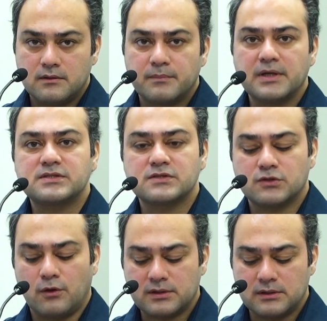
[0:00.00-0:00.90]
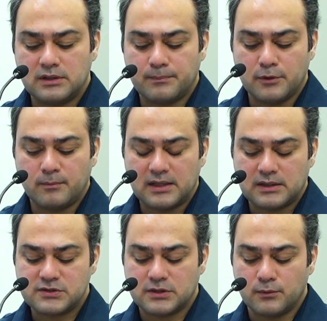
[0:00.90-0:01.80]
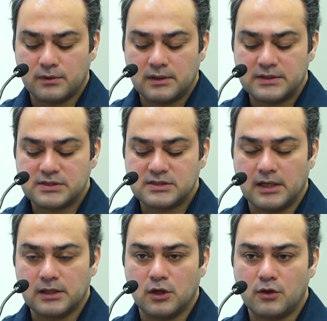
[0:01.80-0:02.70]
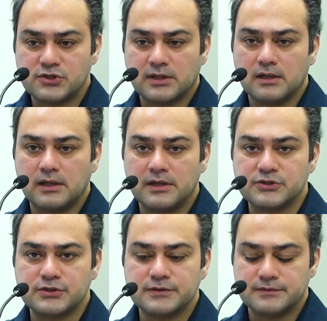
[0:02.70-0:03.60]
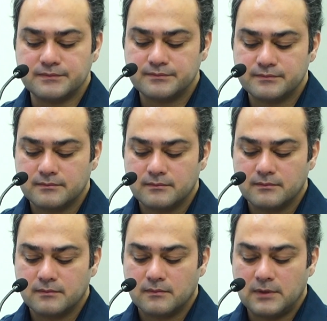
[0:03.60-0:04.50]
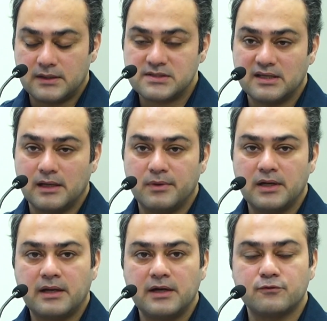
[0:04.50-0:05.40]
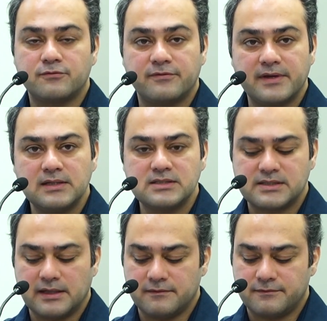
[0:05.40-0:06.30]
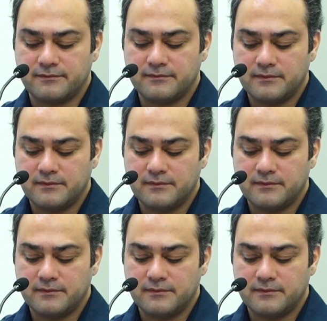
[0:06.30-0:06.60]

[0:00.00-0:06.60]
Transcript: Peace is not a diplomatic slogan, it's a psychological condition. It is the ability to feel safe,